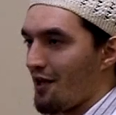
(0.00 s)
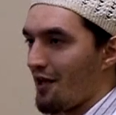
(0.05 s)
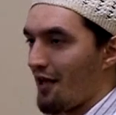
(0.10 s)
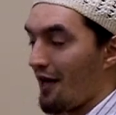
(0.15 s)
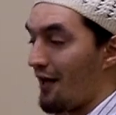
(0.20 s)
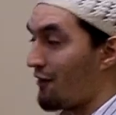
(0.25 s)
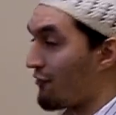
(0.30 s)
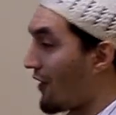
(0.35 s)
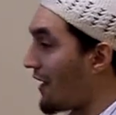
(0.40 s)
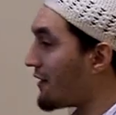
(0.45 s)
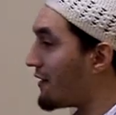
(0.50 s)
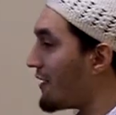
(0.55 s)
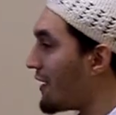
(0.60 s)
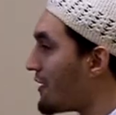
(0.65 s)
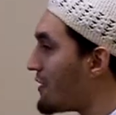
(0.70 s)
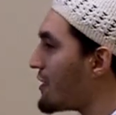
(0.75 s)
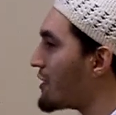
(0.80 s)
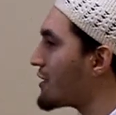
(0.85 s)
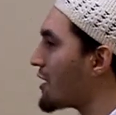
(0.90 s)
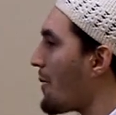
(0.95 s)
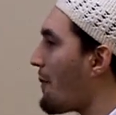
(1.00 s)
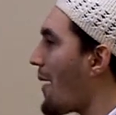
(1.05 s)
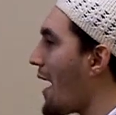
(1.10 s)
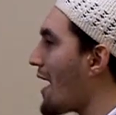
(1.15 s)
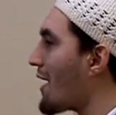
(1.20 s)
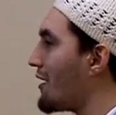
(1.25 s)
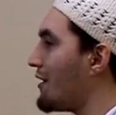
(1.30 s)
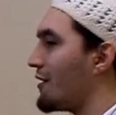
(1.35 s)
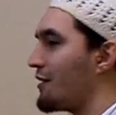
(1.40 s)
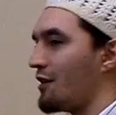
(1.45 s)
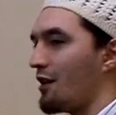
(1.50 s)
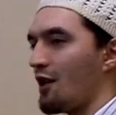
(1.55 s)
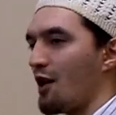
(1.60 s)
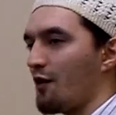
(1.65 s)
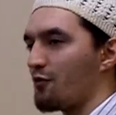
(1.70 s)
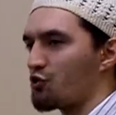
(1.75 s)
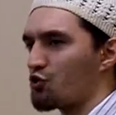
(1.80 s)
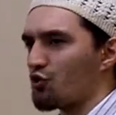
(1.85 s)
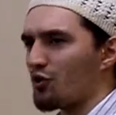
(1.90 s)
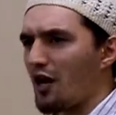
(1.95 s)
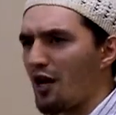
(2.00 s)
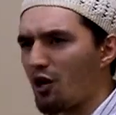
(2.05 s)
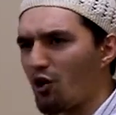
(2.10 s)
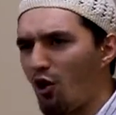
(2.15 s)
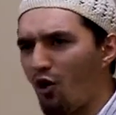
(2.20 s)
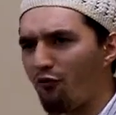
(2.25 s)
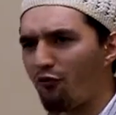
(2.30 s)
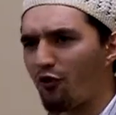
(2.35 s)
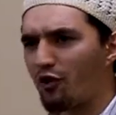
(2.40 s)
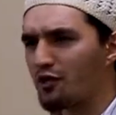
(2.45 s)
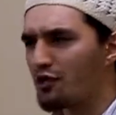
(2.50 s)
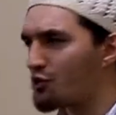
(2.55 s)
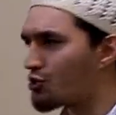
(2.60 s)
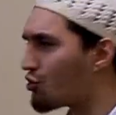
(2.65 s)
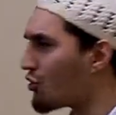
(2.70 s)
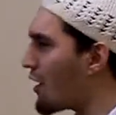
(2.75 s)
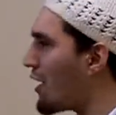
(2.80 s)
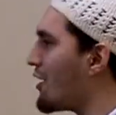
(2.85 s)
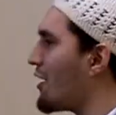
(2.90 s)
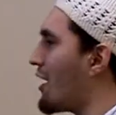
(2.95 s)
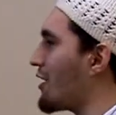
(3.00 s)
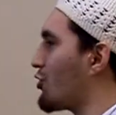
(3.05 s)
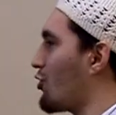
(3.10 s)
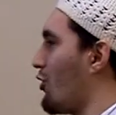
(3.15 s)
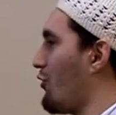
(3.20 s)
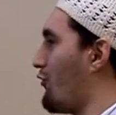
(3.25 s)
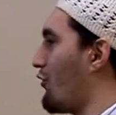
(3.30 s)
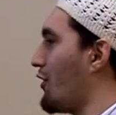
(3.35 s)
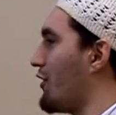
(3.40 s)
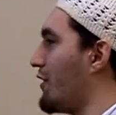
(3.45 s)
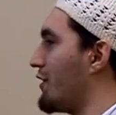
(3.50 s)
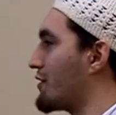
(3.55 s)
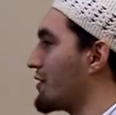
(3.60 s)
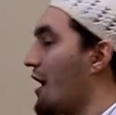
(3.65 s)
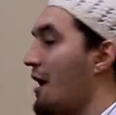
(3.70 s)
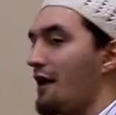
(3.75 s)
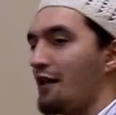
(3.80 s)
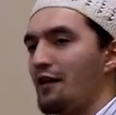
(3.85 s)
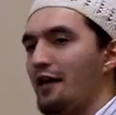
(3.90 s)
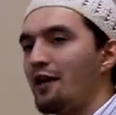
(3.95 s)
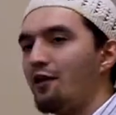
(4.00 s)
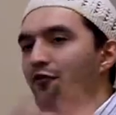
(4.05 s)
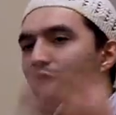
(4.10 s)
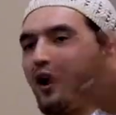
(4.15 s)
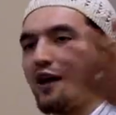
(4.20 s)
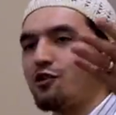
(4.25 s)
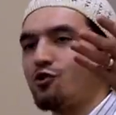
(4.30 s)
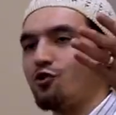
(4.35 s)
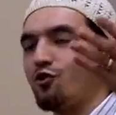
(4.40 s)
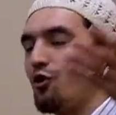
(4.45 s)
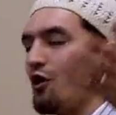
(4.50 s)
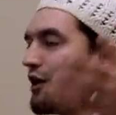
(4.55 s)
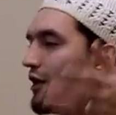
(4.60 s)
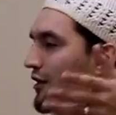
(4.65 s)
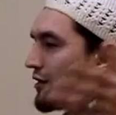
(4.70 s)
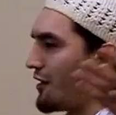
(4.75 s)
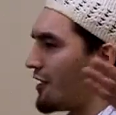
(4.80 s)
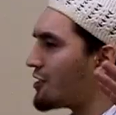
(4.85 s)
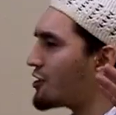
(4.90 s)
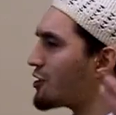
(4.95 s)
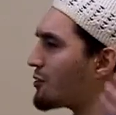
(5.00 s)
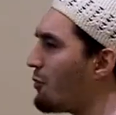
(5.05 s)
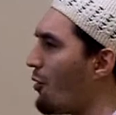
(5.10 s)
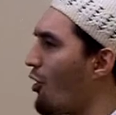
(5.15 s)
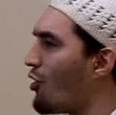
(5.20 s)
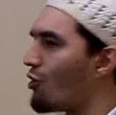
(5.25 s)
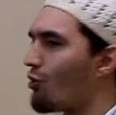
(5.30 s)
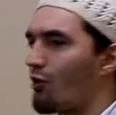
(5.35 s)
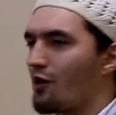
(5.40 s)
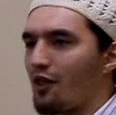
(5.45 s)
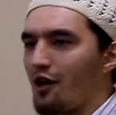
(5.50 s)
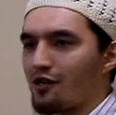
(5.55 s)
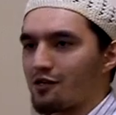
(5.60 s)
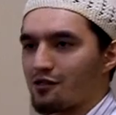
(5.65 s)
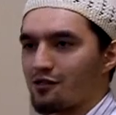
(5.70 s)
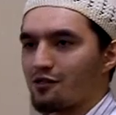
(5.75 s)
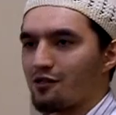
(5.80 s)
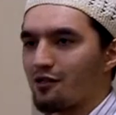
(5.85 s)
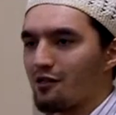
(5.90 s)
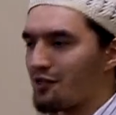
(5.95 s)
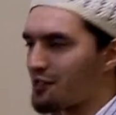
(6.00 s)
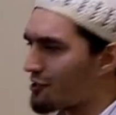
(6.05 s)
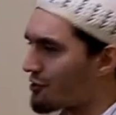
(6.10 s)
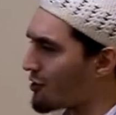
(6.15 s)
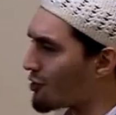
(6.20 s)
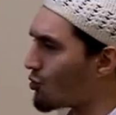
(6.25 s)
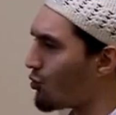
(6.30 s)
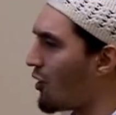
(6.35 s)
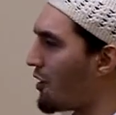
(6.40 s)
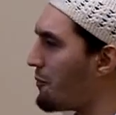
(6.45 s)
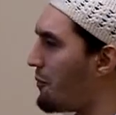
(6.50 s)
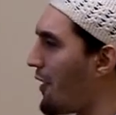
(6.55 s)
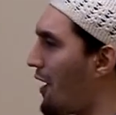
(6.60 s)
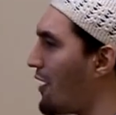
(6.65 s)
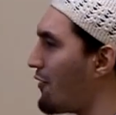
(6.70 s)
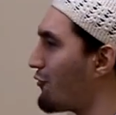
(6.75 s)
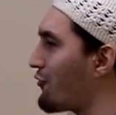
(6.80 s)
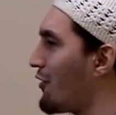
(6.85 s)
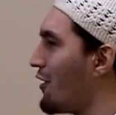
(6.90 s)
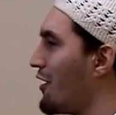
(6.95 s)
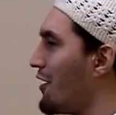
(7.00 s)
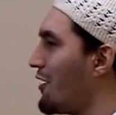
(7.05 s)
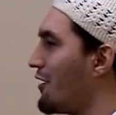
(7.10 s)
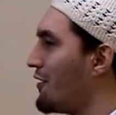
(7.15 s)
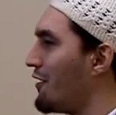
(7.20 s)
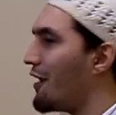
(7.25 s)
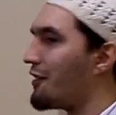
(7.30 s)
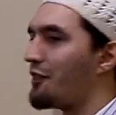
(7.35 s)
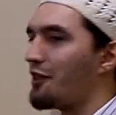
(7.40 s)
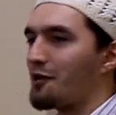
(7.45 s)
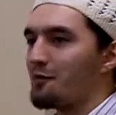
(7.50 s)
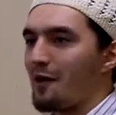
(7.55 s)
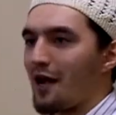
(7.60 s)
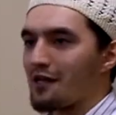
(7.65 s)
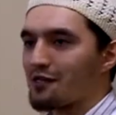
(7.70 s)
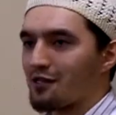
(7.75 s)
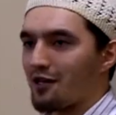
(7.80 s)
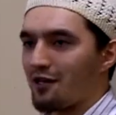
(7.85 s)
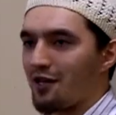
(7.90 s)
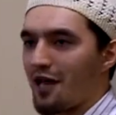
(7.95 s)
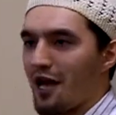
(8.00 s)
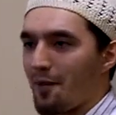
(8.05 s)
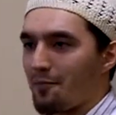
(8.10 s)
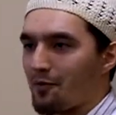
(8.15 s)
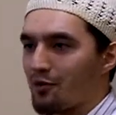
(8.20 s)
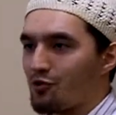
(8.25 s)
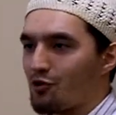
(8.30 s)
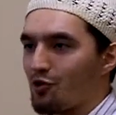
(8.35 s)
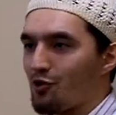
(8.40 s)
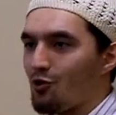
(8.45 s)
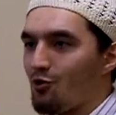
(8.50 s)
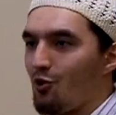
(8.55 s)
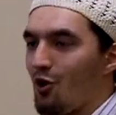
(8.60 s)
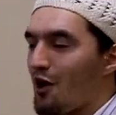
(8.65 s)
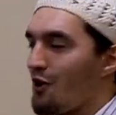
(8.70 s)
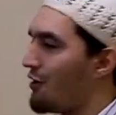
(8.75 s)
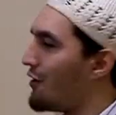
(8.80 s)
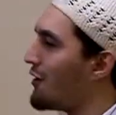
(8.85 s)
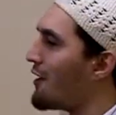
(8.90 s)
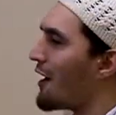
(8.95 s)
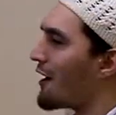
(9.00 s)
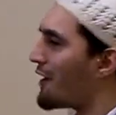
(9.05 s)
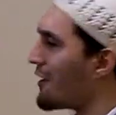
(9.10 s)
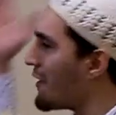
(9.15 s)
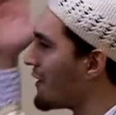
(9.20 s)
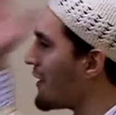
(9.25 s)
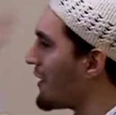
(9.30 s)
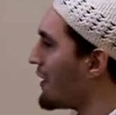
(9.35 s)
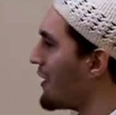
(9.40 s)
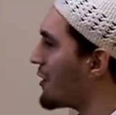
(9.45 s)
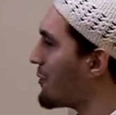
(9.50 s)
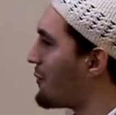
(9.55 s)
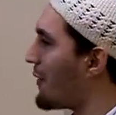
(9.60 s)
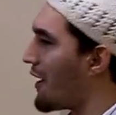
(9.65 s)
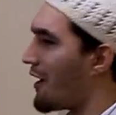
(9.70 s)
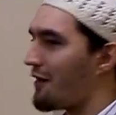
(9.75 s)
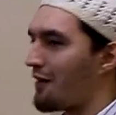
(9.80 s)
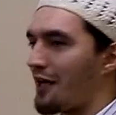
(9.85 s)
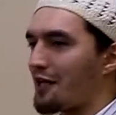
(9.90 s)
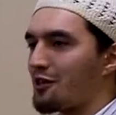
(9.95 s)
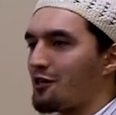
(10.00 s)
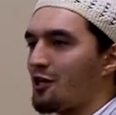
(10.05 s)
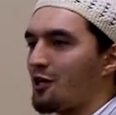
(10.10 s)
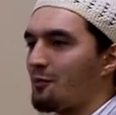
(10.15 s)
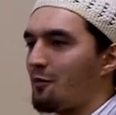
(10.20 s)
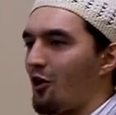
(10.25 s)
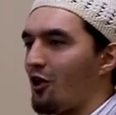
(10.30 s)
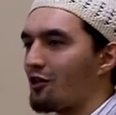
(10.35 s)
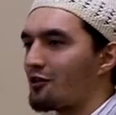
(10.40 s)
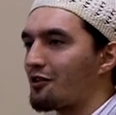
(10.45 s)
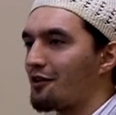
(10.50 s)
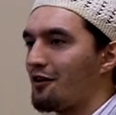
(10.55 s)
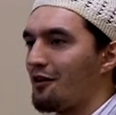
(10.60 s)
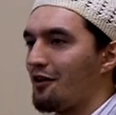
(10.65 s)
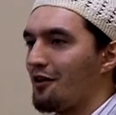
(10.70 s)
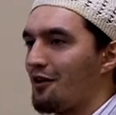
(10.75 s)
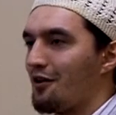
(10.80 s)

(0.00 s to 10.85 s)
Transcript: And right there there's a battle in the nafs. Should I go for this? Should I not go for this? They invite you, let's smoke with us. It's just one puff. Nothing bad's gonna happen to you. You're not gonna get hit by a lightning bolt.